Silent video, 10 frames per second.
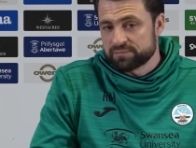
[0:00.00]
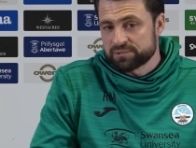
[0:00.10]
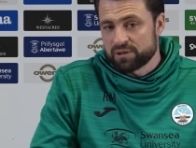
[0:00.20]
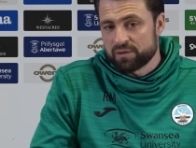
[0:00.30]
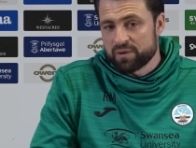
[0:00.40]

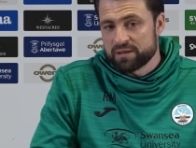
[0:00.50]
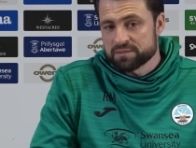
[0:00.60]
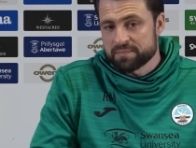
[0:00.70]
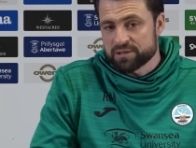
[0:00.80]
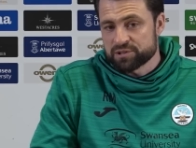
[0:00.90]
So like when
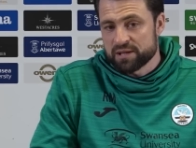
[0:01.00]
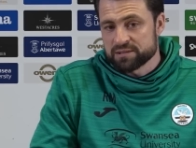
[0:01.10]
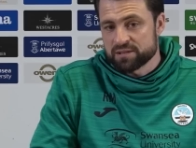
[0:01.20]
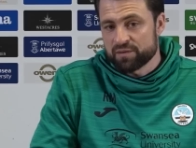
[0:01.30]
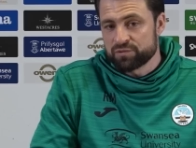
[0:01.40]
it's match day
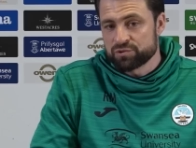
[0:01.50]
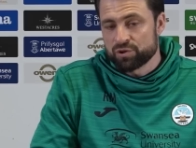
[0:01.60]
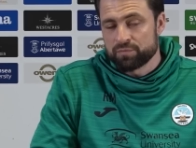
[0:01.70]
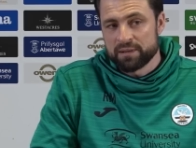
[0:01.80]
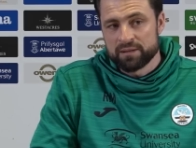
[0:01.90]
and stuff, you
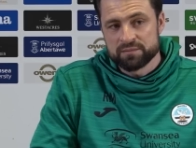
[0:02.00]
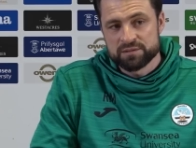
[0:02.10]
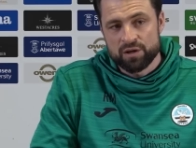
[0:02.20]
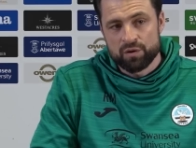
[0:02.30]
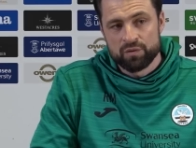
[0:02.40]
zoom in.
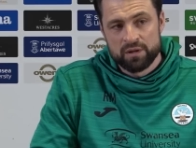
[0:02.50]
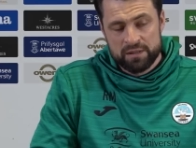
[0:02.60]
So